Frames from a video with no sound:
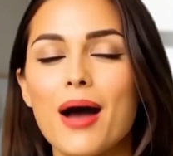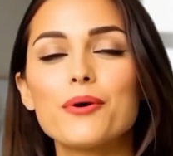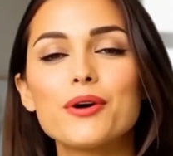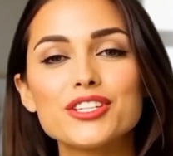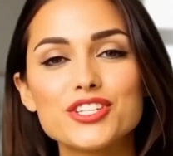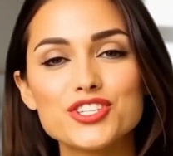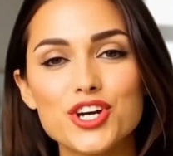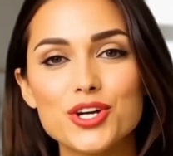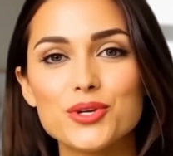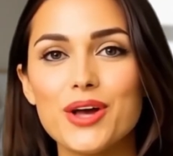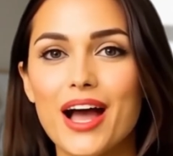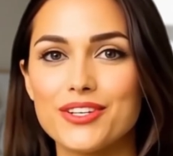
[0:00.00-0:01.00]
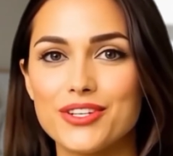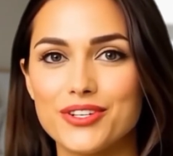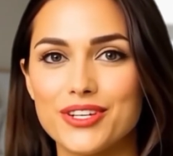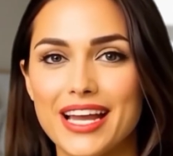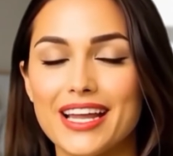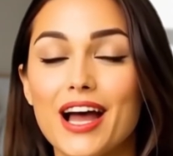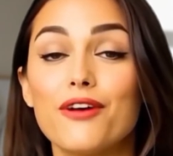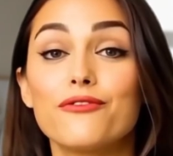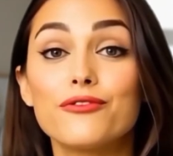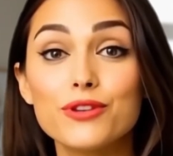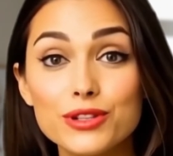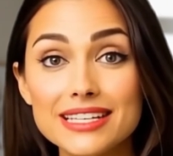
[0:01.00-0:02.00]
I'm going to show you how to create a
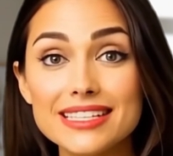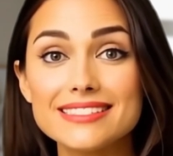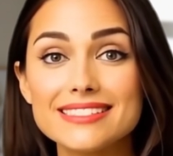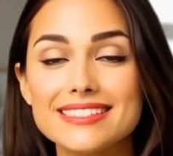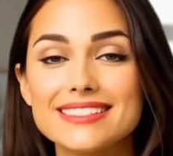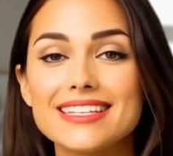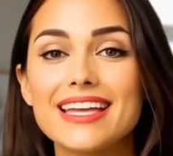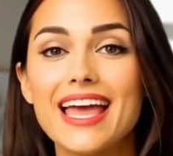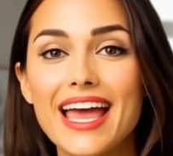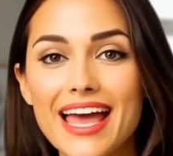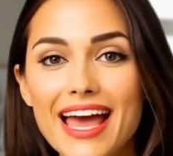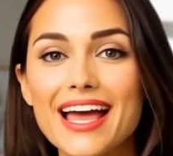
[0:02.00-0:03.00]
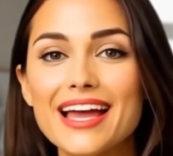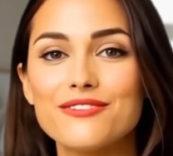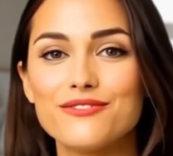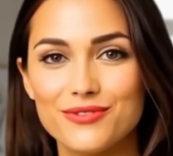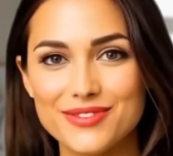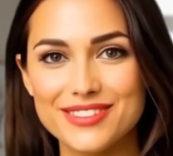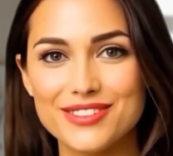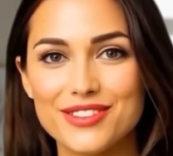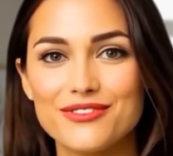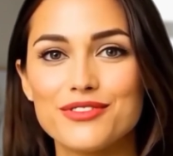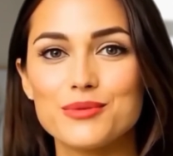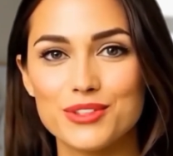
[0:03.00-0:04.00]
fully consistent AI influencer
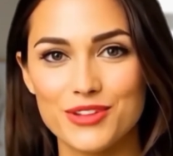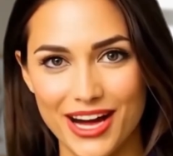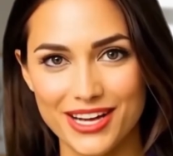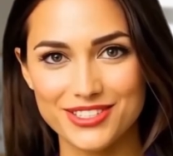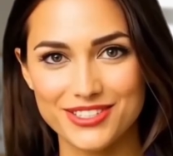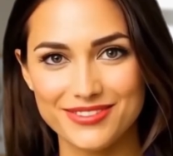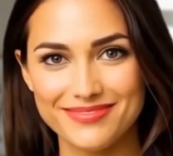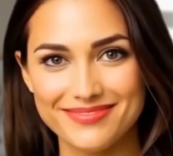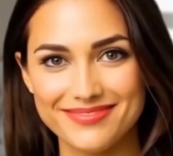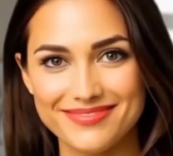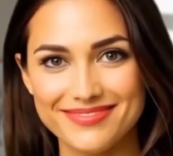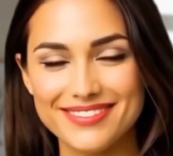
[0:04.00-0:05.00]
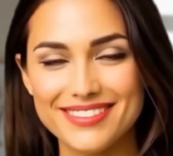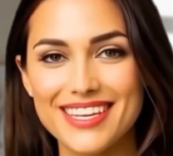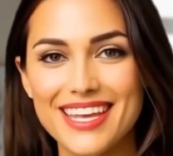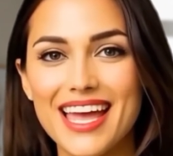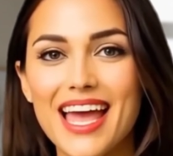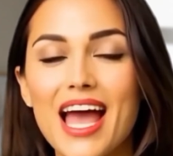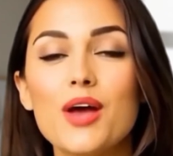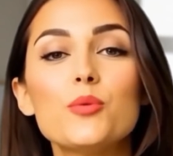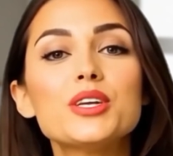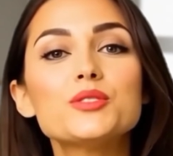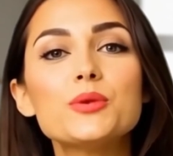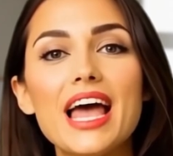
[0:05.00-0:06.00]
from scratch. And
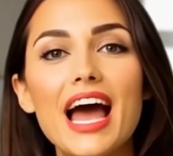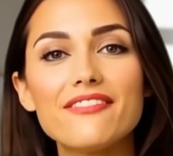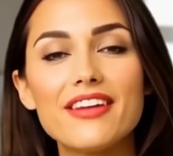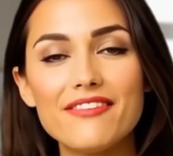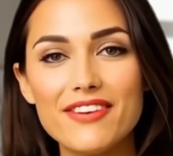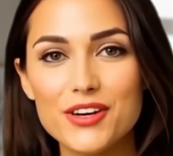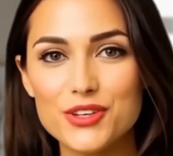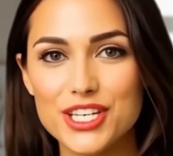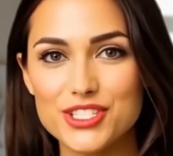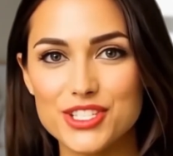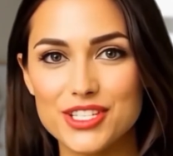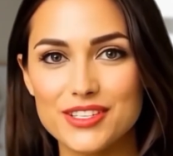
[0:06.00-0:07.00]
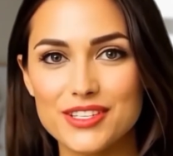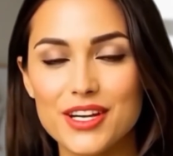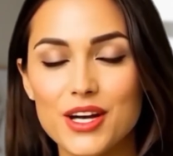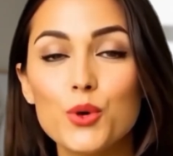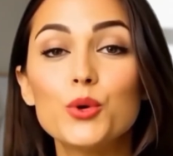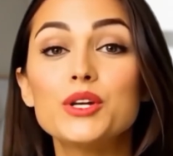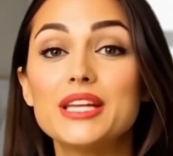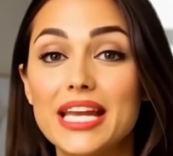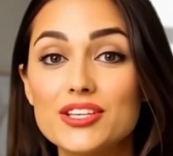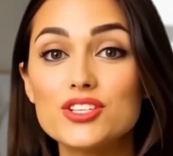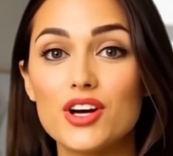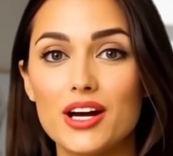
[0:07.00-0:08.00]
once we have that foundation, we'll
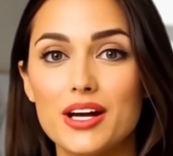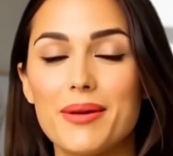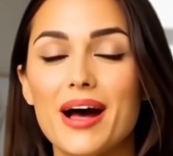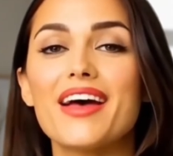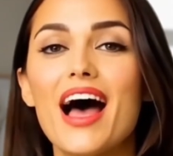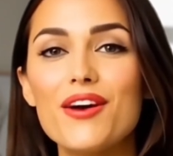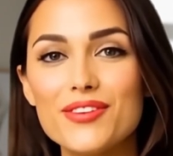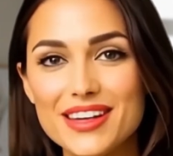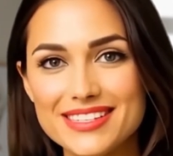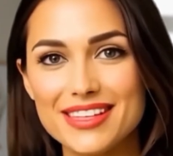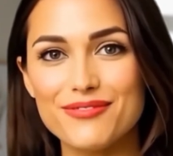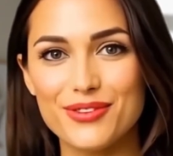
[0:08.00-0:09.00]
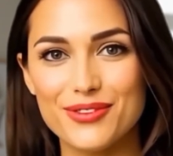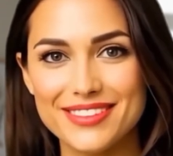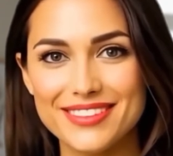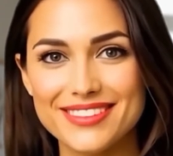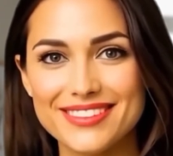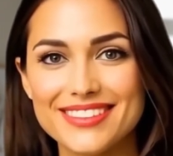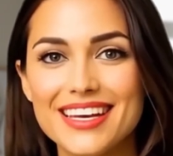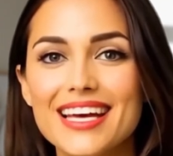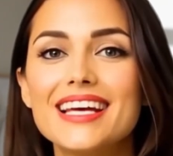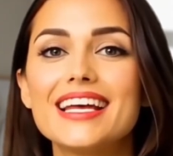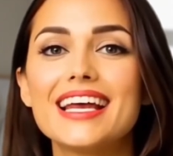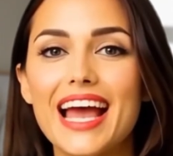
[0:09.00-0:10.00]
later talk about how these influencers
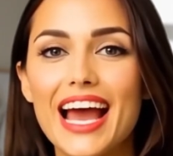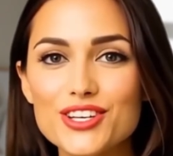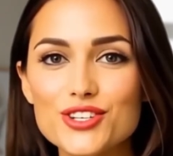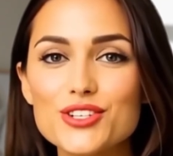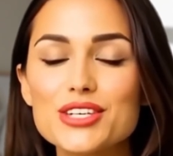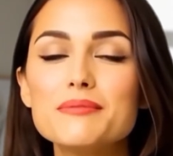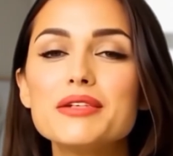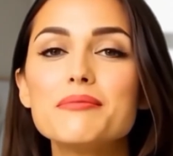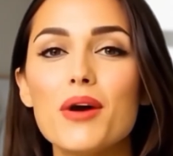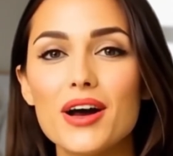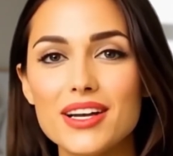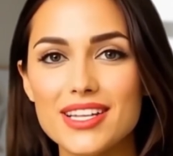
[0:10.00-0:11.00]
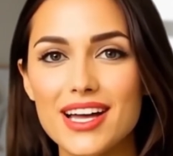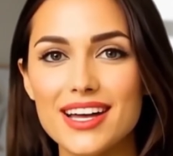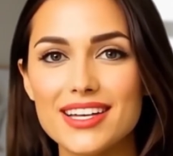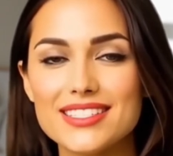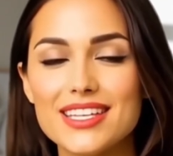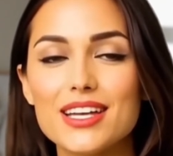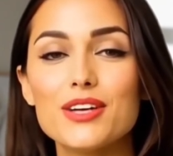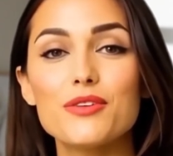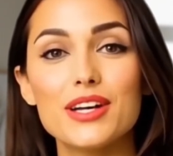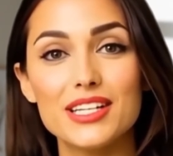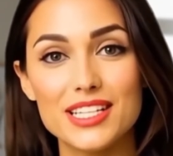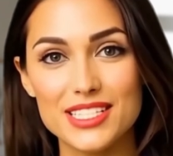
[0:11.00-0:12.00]
can actually be monetized in a
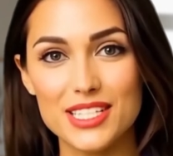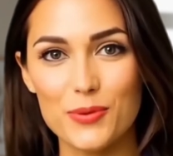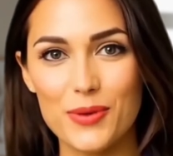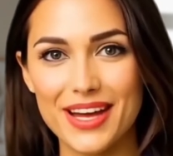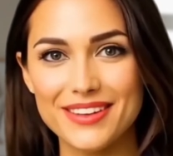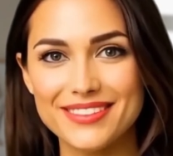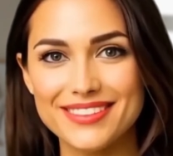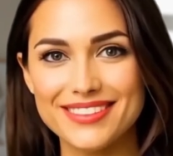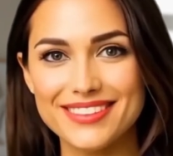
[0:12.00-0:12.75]
realistic way.